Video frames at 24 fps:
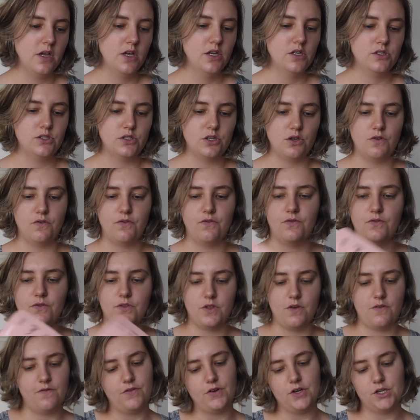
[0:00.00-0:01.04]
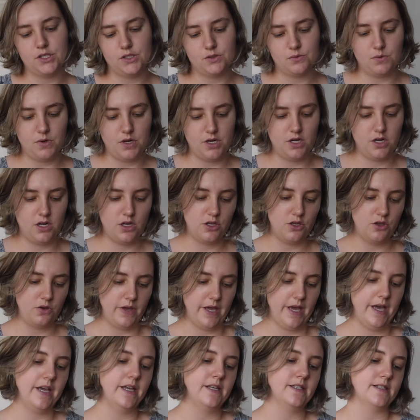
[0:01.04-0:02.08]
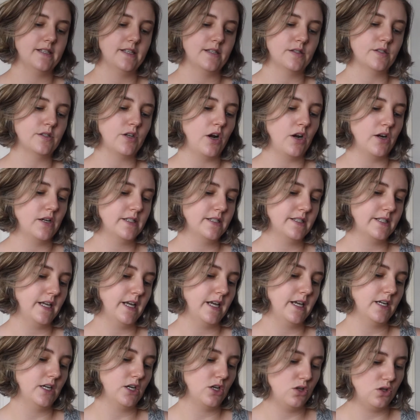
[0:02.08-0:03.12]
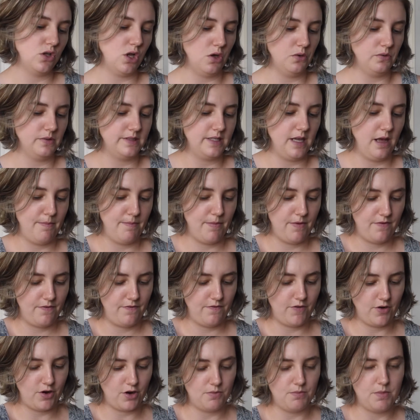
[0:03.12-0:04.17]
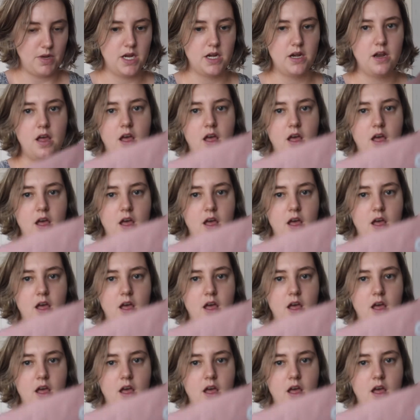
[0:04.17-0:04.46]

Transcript: So the first one you get is the STARSKIN Close-Up Firming